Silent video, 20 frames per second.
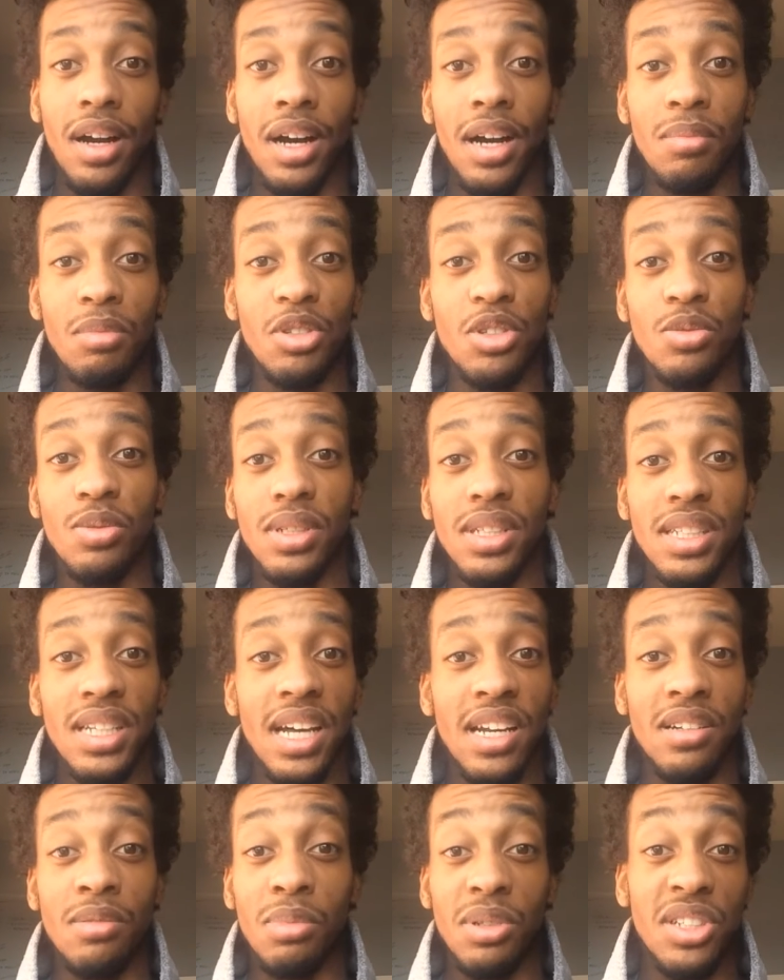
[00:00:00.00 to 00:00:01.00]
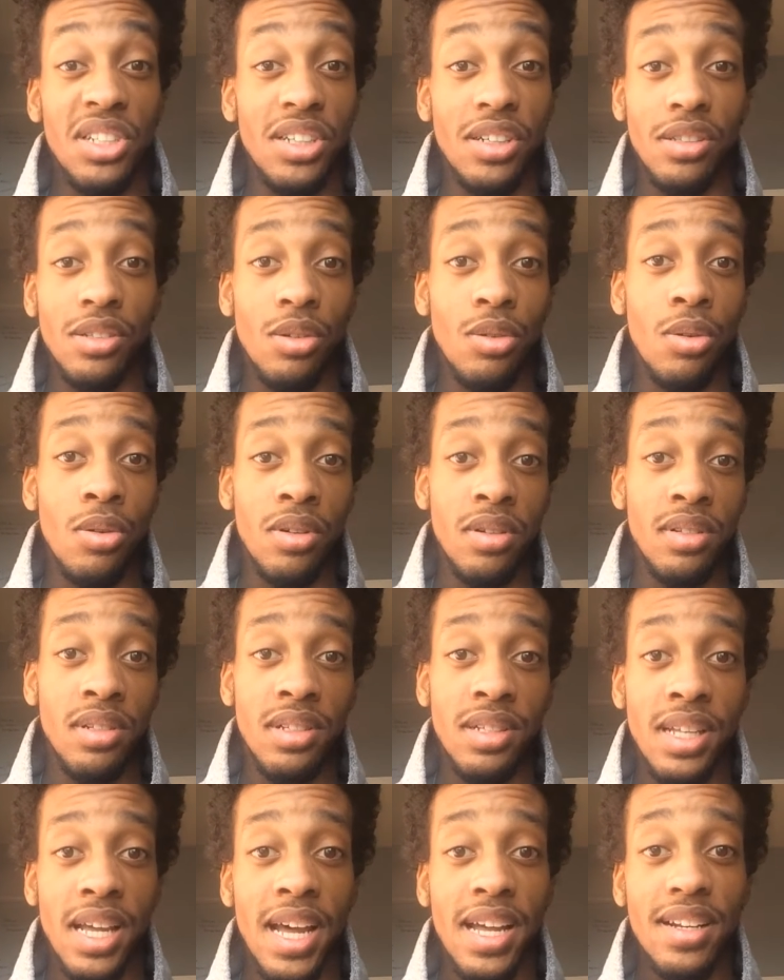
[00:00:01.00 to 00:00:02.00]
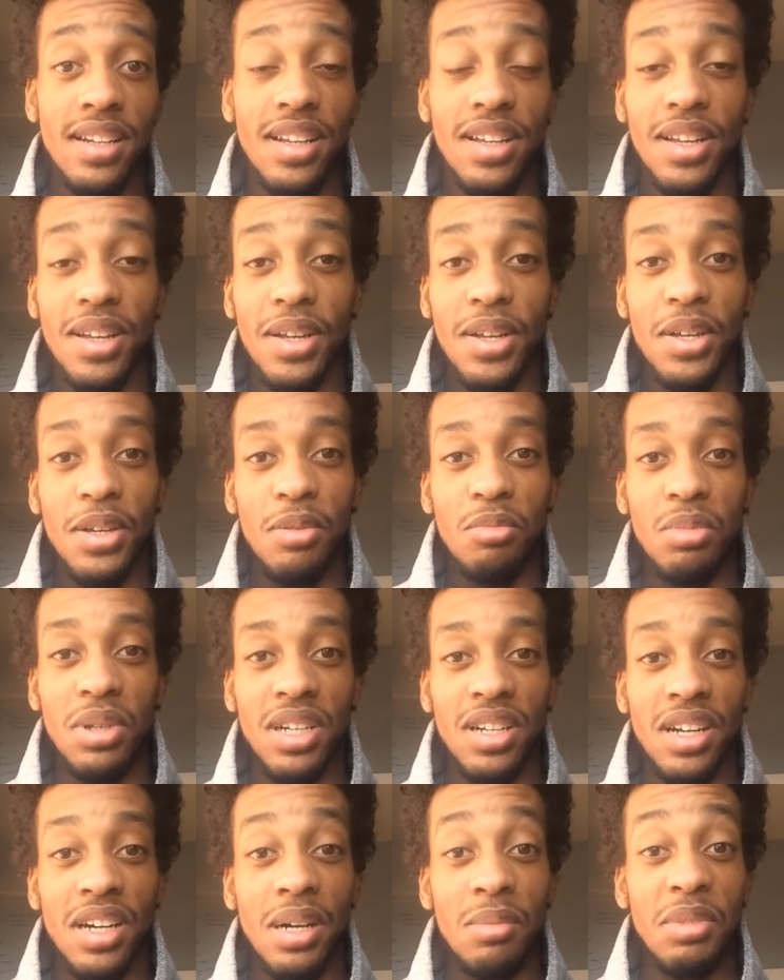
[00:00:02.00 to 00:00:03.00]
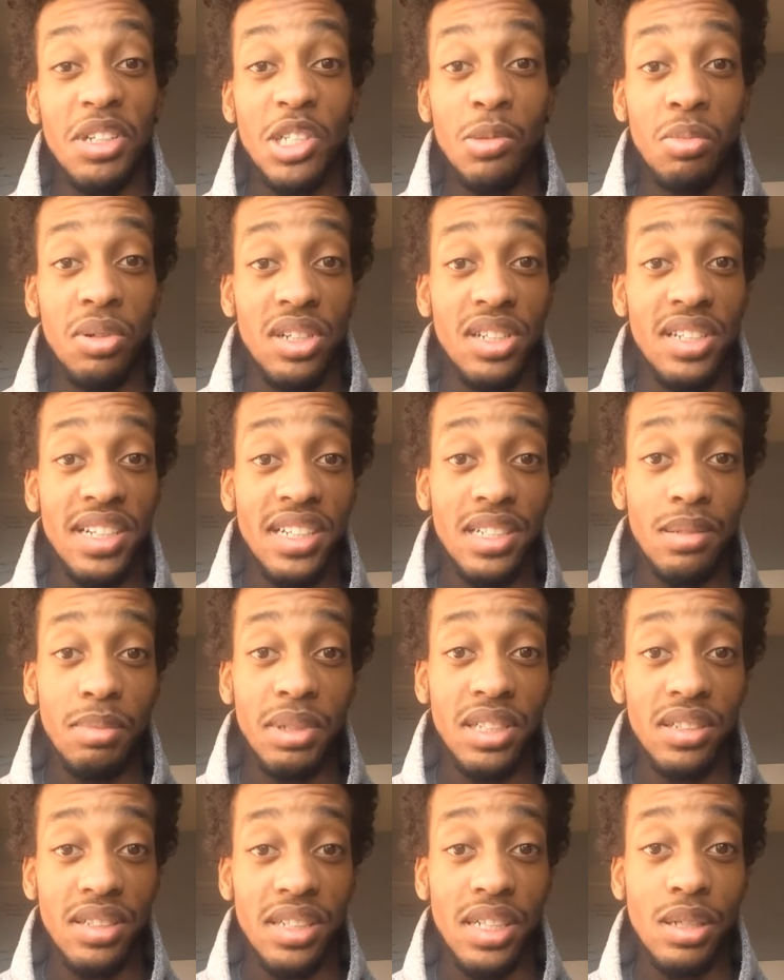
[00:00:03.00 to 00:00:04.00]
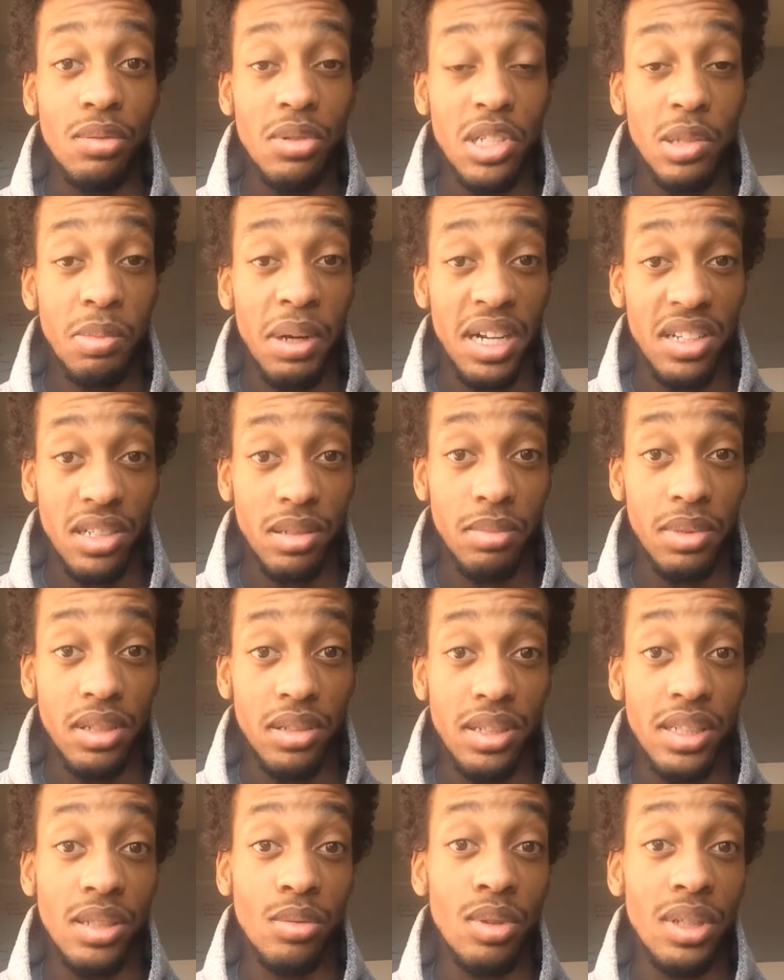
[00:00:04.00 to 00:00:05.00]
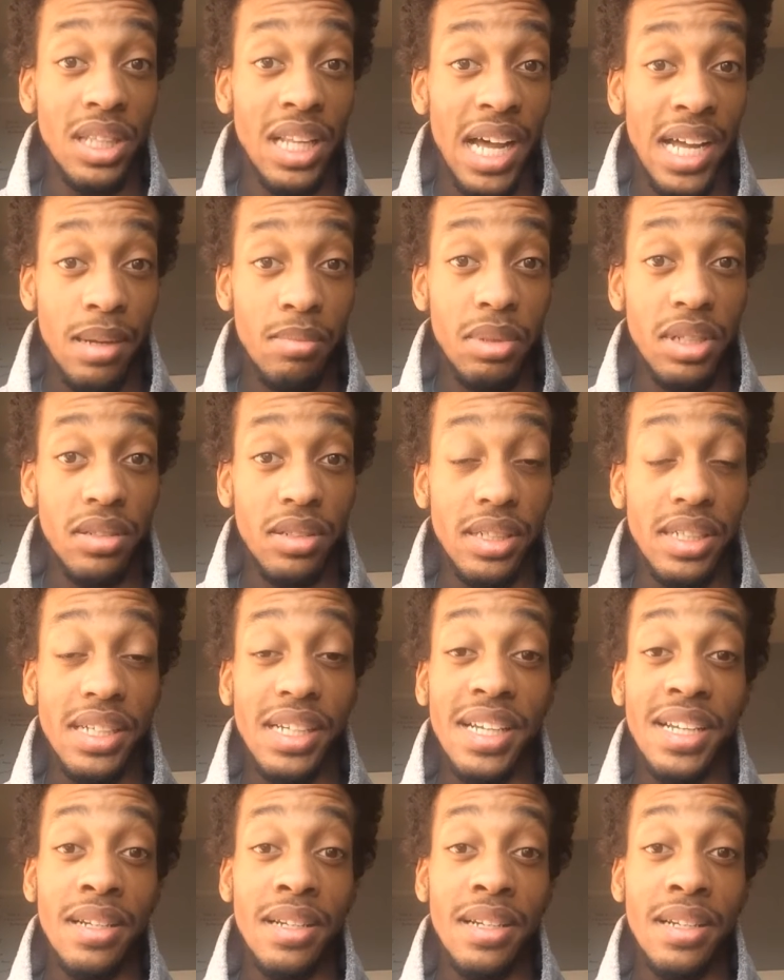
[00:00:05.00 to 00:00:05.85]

There's really not in particular order to that, but it's predictability, responsibility, and reliability.